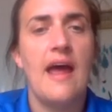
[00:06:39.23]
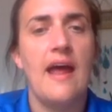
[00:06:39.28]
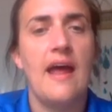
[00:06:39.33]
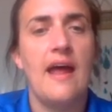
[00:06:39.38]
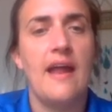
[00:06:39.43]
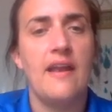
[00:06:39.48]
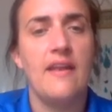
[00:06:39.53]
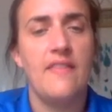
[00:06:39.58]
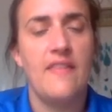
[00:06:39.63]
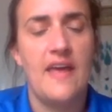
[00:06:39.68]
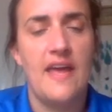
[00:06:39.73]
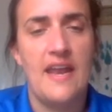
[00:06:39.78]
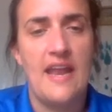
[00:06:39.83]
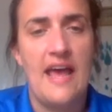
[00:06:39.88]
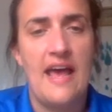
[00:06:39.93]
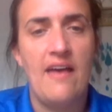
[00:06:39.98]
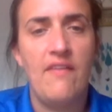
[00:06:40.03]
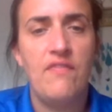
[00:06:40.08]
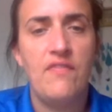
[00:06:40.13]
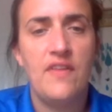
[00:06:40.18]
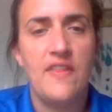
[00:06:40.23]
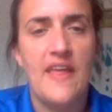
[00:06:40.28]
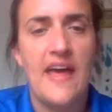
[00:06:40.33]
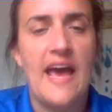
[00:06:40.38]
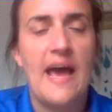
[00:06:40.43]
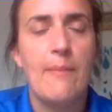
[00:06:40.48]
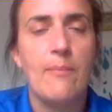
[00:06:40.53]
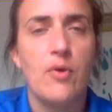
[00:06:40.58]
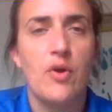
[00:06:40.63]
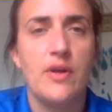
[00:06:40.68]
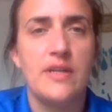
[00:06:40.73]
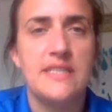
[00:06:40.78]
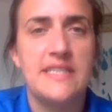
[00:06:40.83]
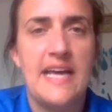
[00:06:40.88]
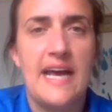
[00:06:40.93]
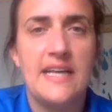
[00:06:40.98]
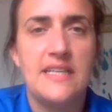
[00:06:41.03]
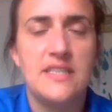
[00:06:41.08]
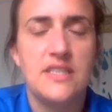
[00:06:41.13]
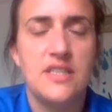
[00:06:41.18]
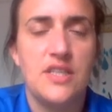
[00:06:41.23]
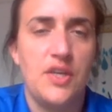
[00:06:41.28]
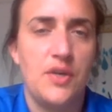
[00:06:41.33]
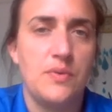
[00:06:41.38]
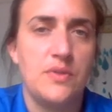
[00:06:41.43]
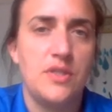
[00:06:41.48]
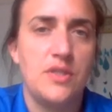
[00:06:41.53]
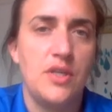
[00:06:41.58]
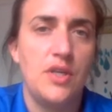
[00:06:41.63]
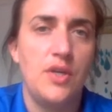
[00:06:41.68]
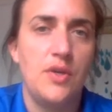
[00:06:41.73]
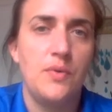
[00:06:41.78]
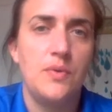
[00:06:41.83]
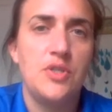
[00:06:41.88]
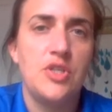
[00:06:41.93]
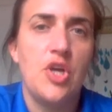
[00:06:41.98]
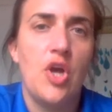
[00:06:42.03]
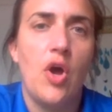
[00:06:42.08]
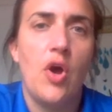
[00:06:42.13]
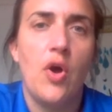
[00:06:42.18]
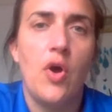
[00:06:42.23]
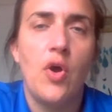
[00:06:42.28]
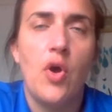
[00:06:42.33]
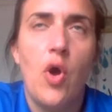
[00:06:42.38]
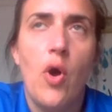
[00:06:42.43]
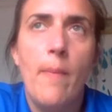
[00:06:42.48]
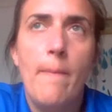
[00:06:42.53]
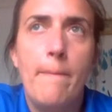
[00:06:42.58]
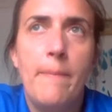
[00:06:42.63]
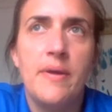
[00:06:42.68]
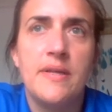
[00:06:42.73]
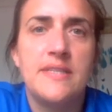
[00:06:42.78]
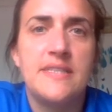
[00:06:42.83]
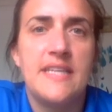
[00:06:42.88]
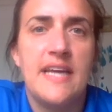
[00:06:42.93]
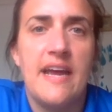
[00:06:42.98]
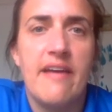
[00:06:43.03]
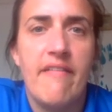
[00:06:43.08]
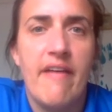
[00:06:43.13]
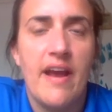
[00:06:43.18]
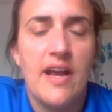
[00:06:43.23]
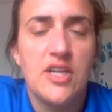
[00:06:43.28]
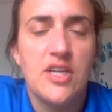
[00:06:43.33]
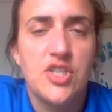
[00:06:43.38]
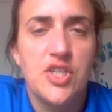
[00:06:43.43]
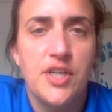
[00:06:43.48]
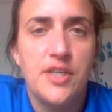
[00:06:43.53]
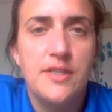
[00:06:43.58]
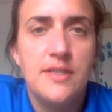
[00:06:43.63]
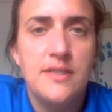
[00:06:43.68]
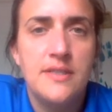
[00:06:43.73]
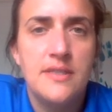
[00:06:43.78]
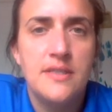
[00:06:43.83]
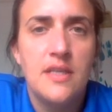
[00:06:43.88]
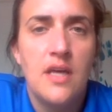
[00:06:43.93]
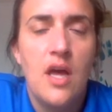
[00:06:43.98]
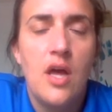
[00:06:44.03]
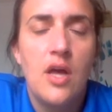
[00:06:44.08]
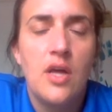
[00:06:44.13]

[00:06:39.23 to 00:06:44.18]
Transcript: And then after that, I'm going to ask you to use your compass directions